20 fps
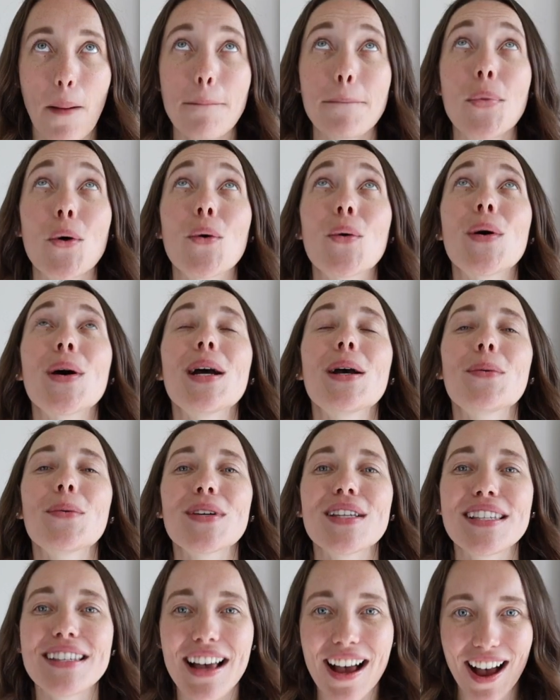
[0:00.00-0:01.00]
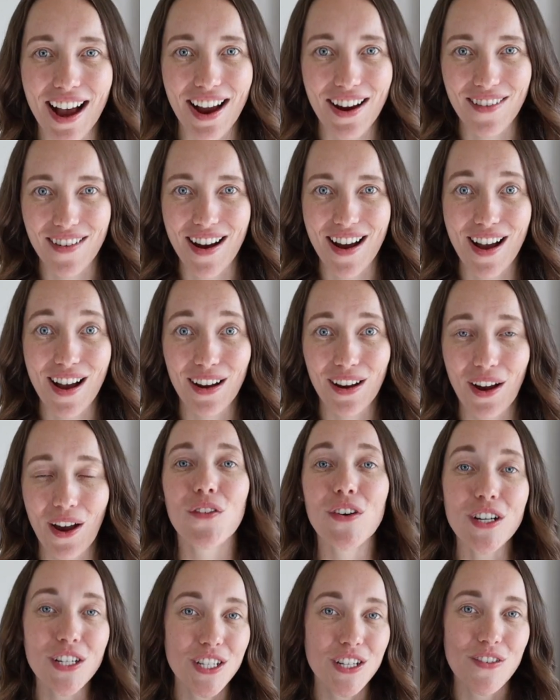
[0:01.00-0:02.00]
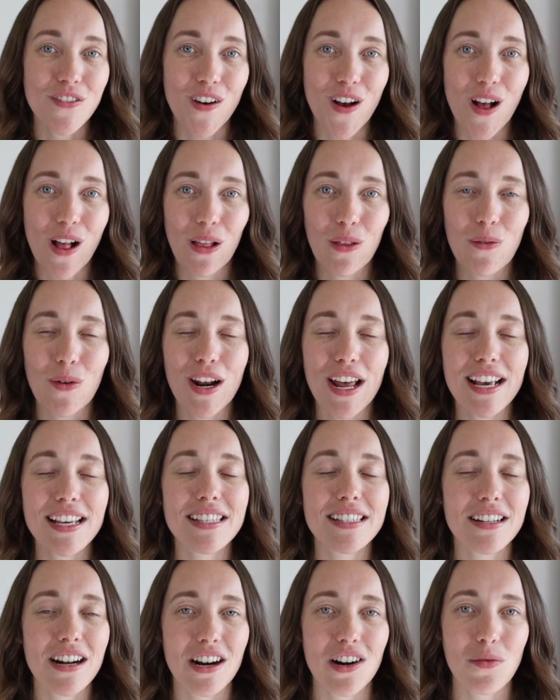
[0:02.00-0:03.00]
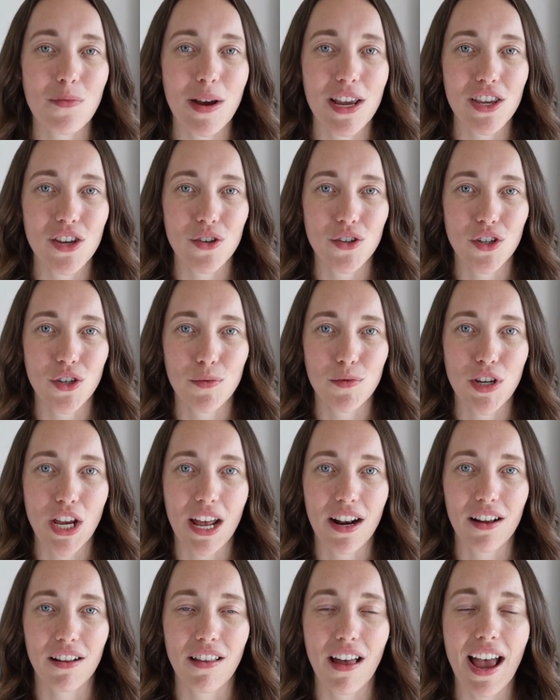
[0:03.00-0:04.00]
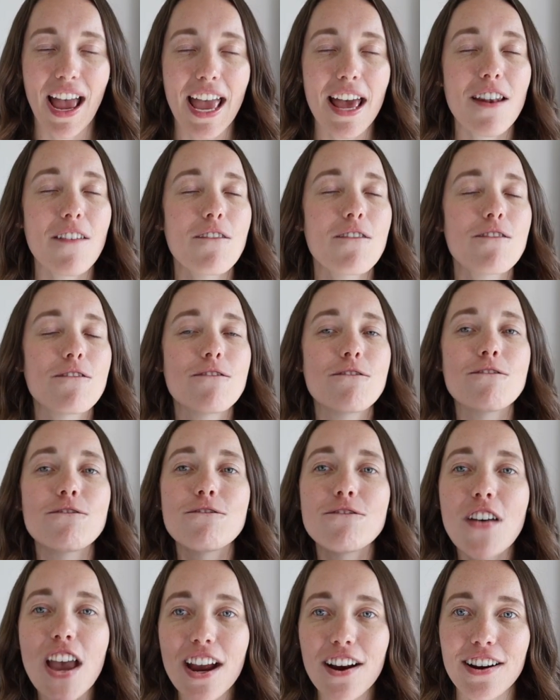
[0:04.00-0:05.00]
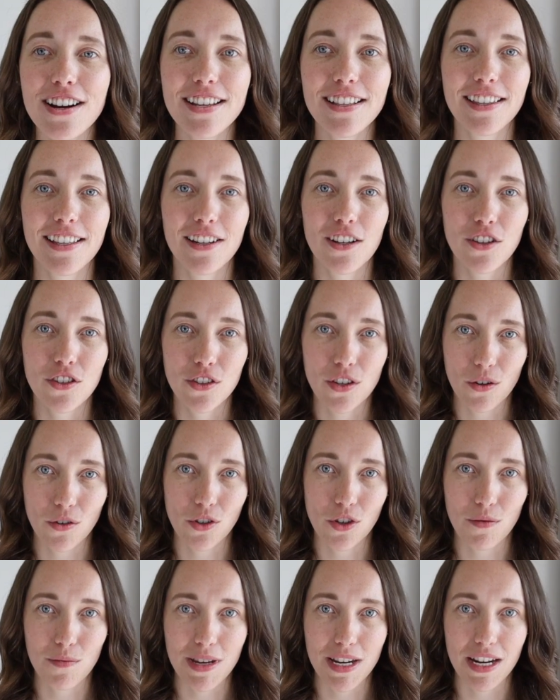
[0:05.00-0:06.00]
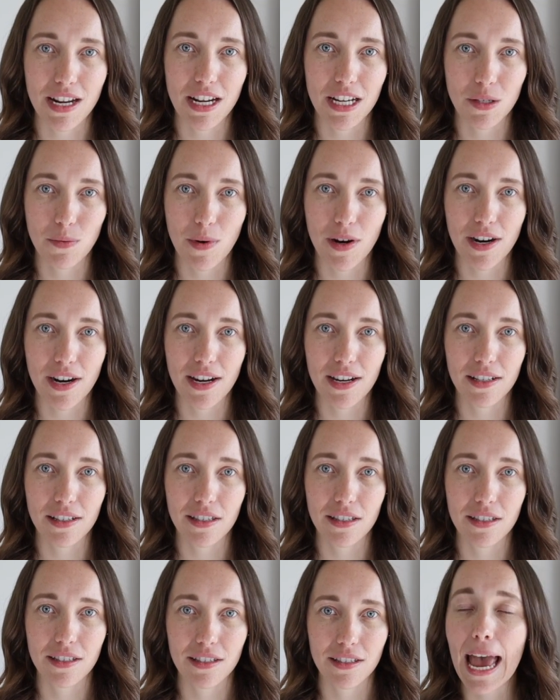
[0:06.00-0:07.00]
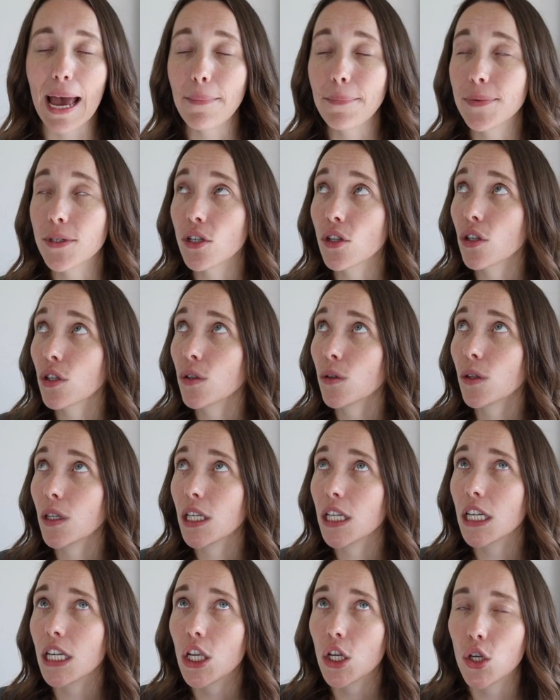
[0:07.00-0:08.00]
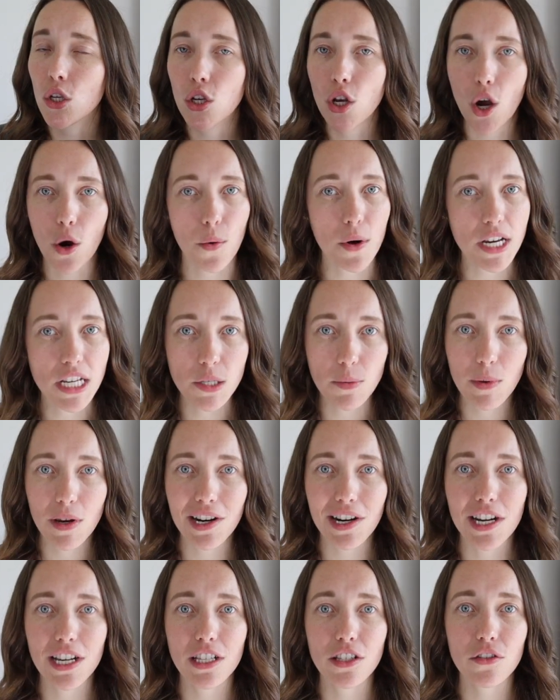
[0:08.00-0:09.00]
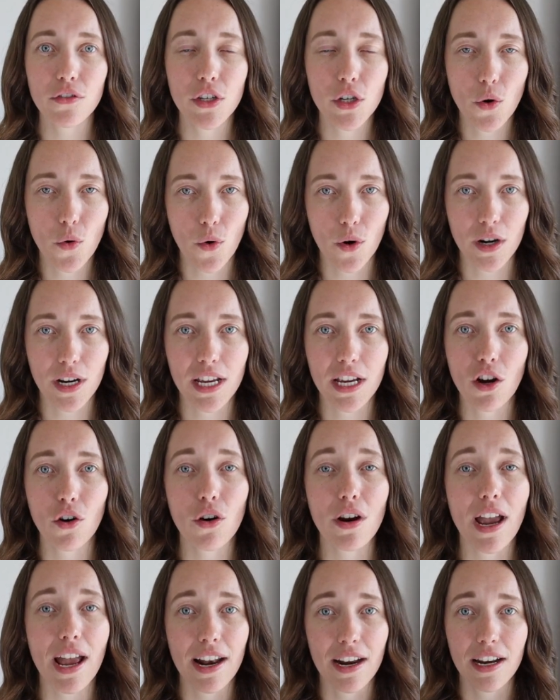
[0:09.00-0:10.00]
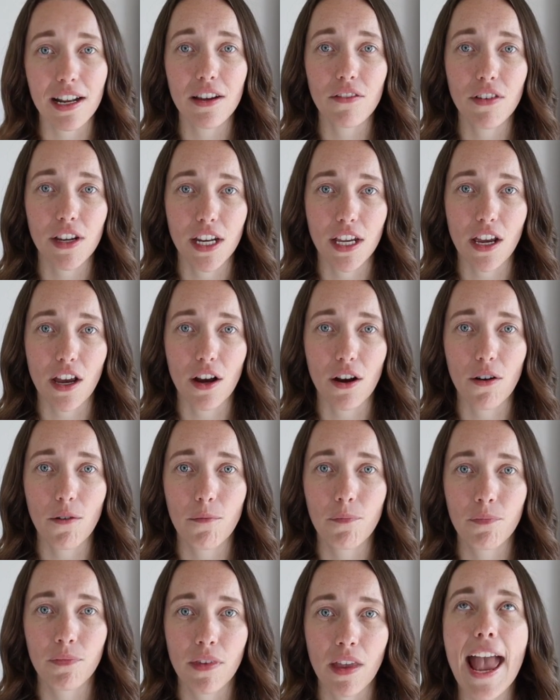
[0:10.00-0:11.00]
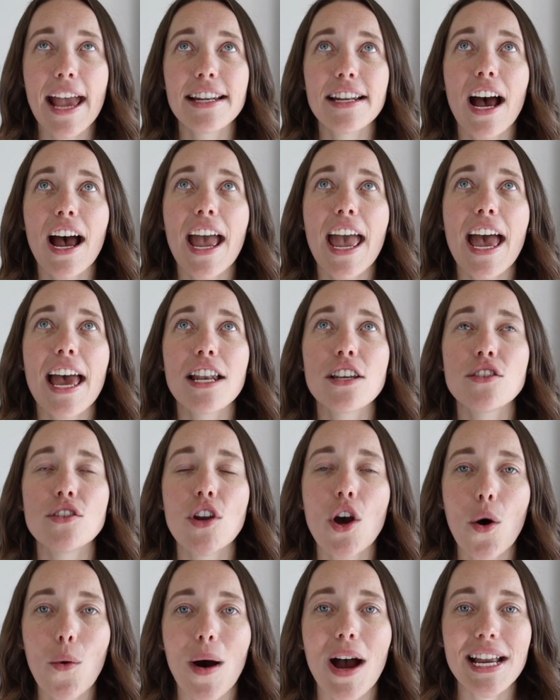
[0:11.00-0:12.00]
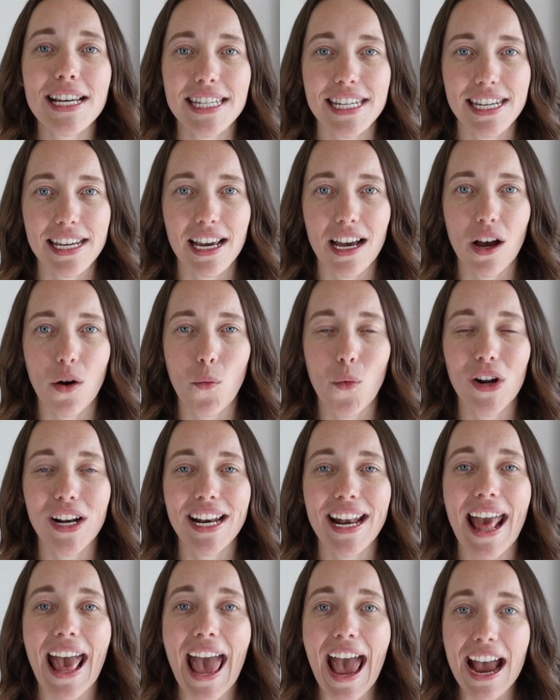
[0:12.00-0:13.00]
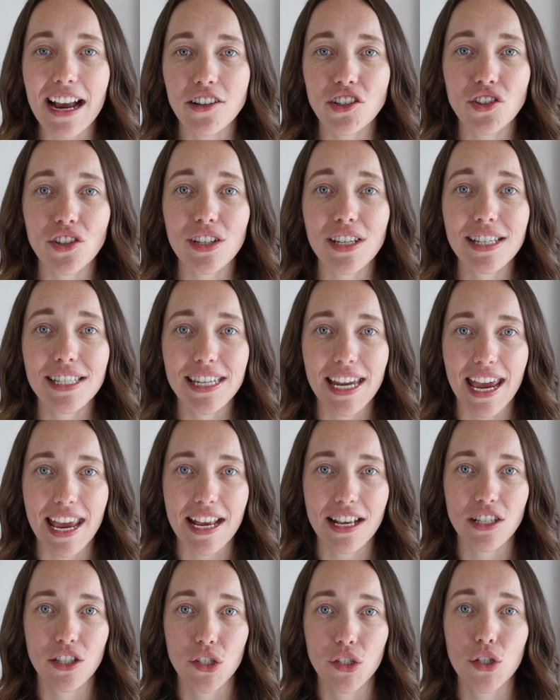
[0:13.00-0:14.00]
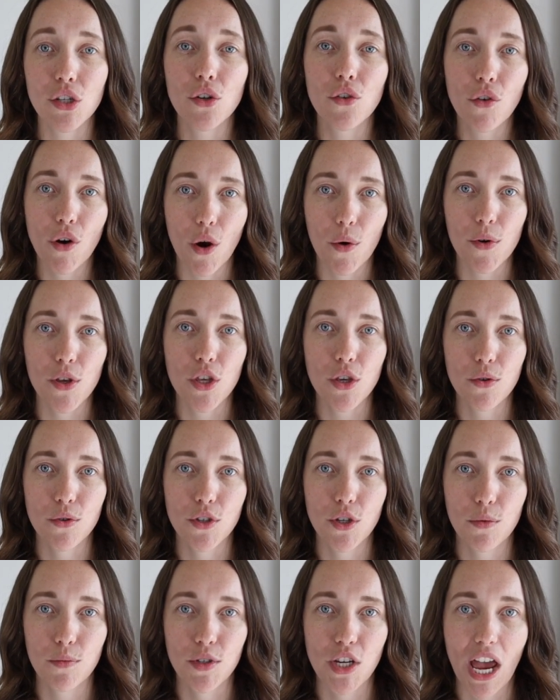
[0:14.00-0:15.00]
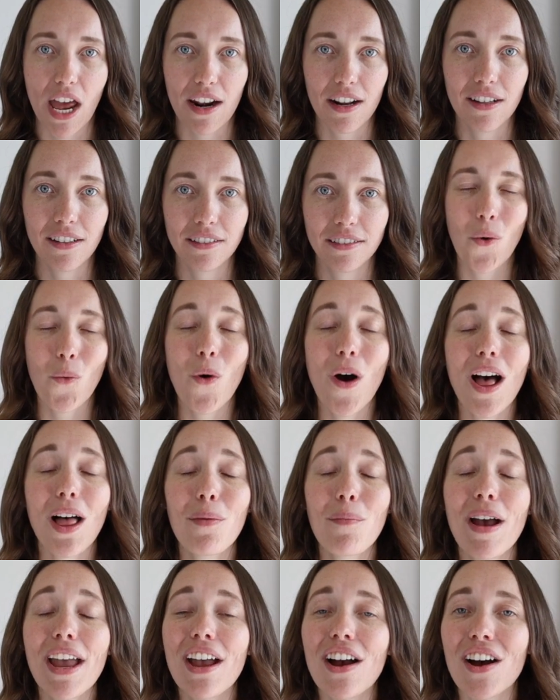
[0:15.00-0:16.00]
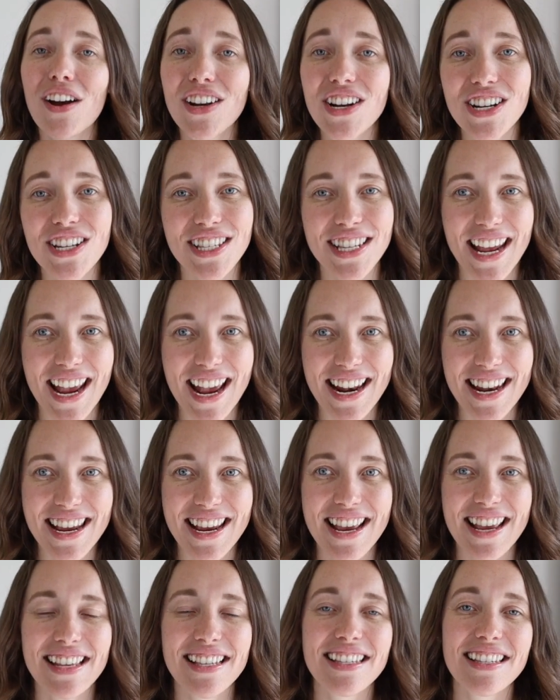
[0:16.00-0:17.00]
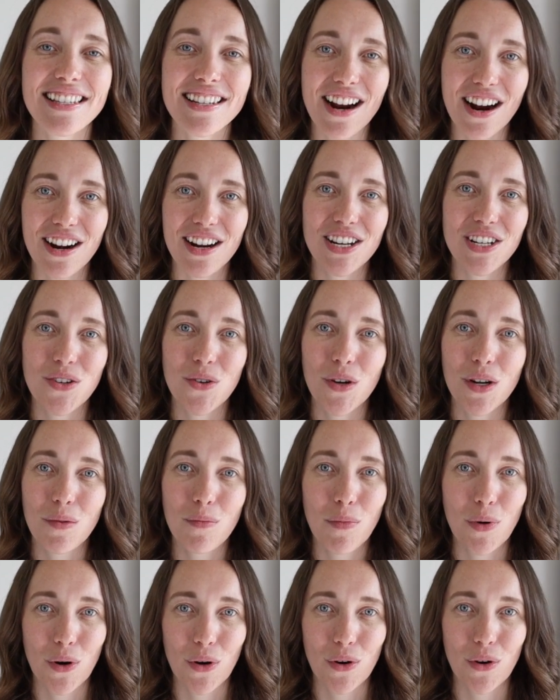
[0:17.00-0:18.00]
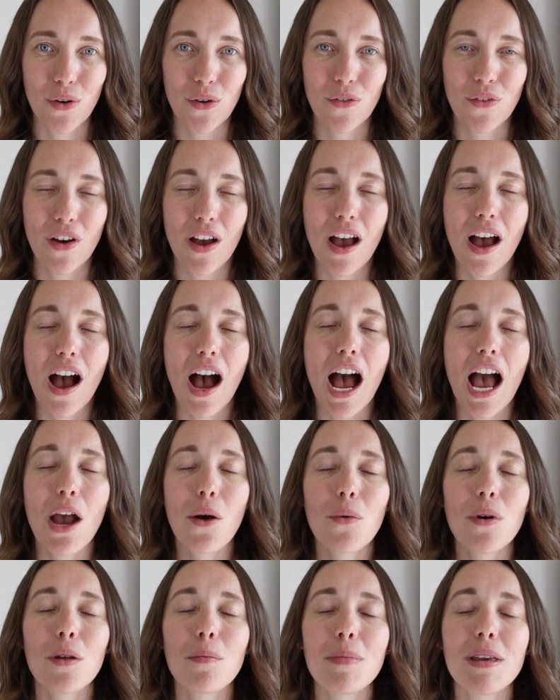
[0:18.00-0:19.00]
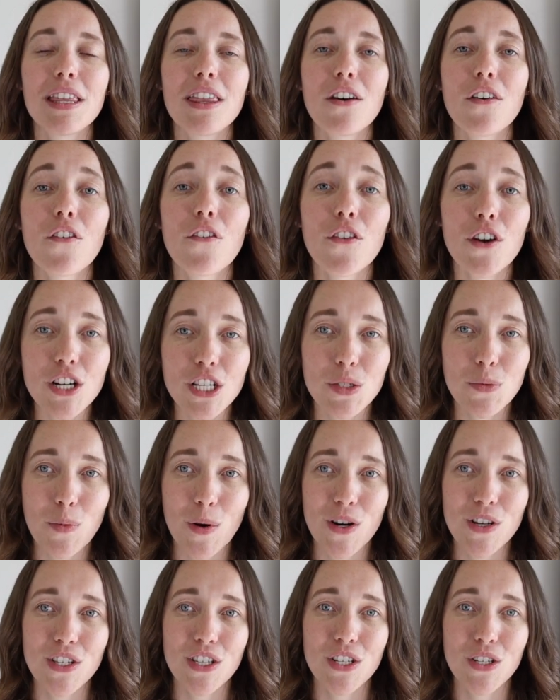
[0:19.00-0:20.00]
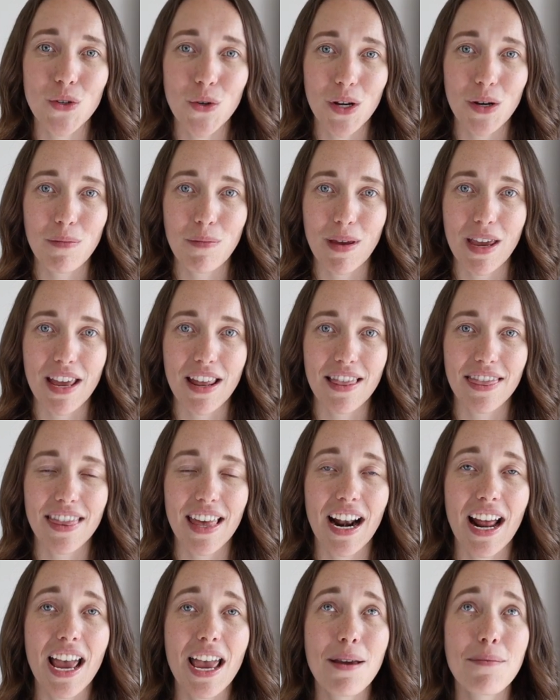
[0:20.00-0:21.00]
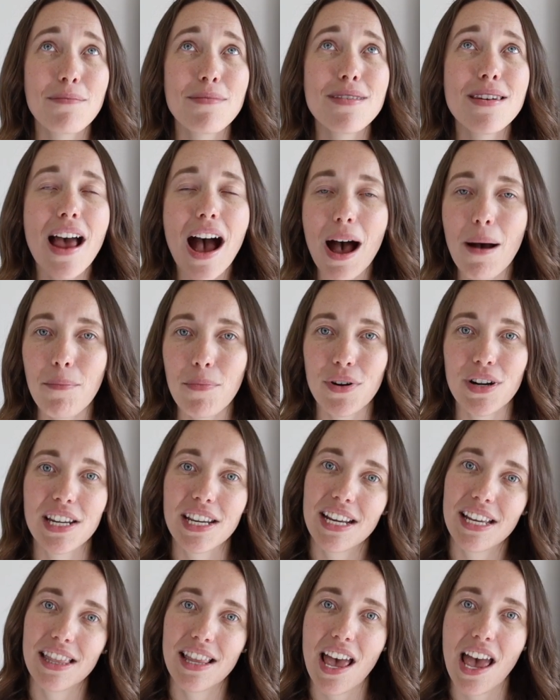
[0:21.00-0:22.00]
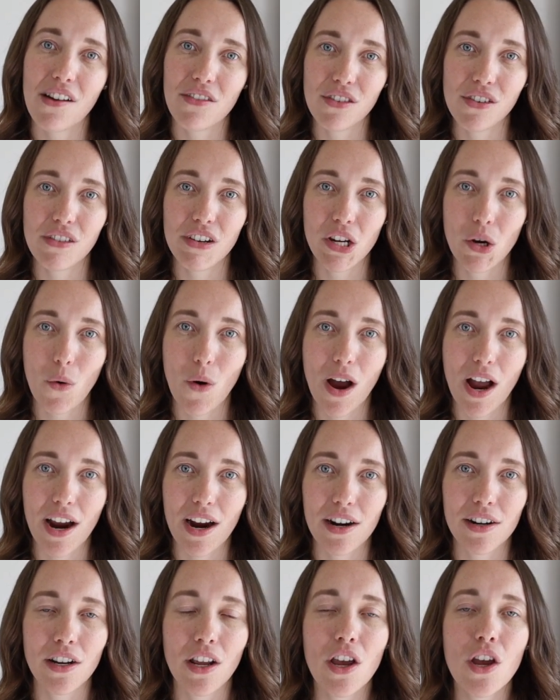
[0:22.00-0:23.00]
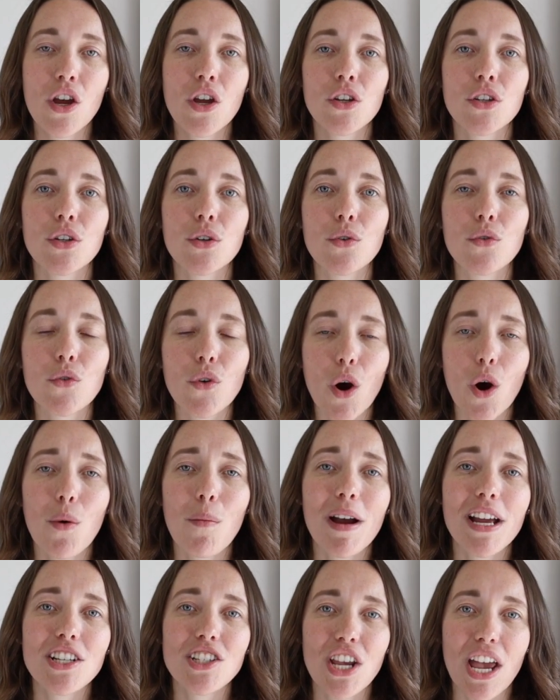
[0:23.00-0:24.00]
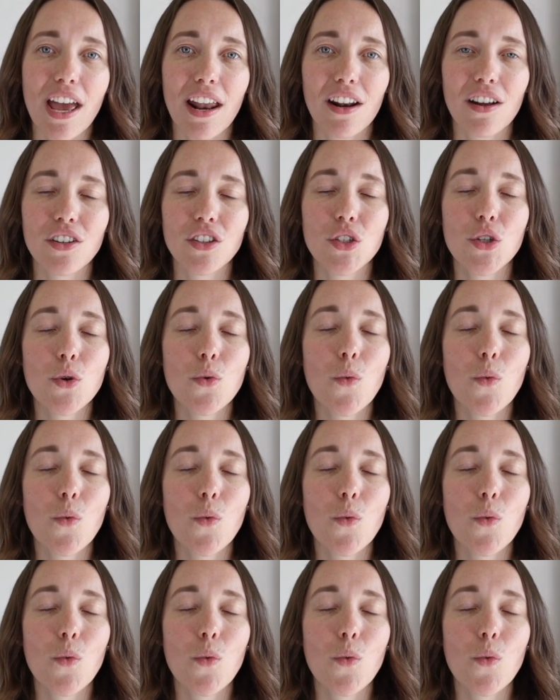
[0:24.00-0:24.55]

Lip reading: Boy, was I wrong. First of all, when I started my YouTube channel, I had very little social media experience. Absolutely no experience recording or editing video. And I had no idea what it actually takes to grow a YouTube channel. While my understanding is starting to improve, I will be the first person to admit that I am not putting in the effort required to grow my channel to